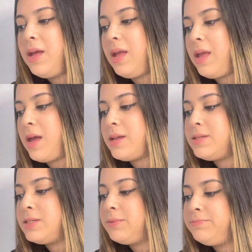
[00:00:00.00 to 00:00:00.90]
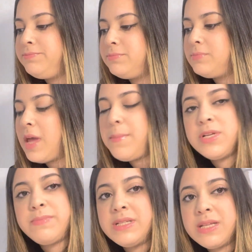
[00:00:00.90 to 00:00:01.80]
and help you
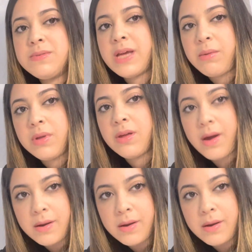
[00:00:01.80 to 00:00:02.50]
spend some time with God.